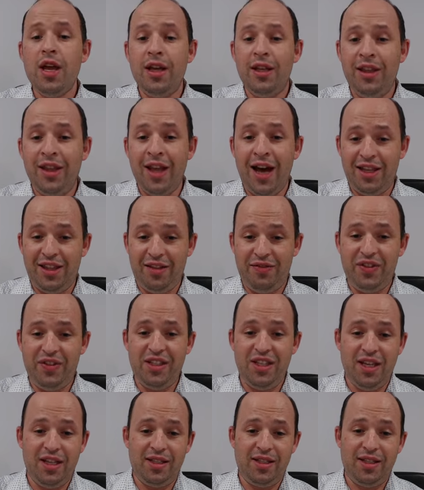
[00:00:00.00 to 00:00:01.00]
knight
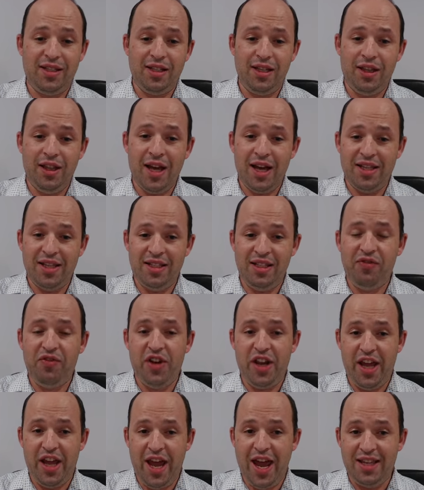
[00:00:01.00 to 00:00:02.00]
f6, knight
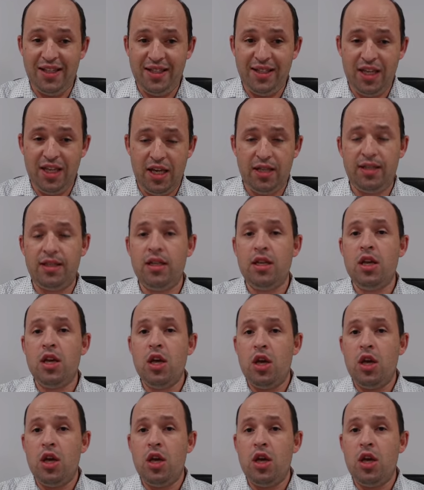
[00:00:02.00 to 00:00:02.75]
c3, a6,